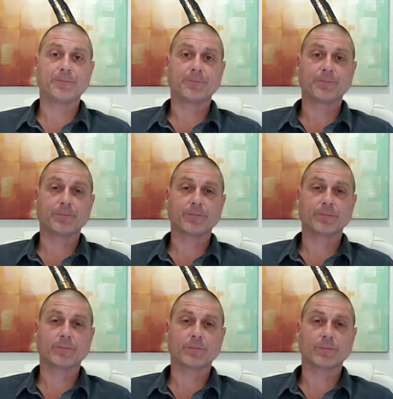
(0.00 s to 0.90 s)

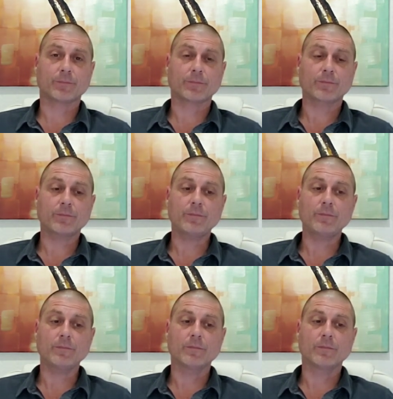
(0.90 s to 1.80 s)

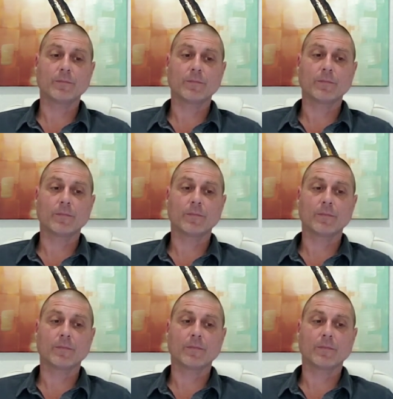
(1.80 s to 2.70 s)

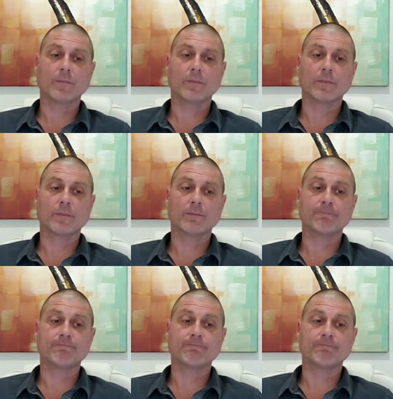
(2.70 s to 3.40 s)
[no speech]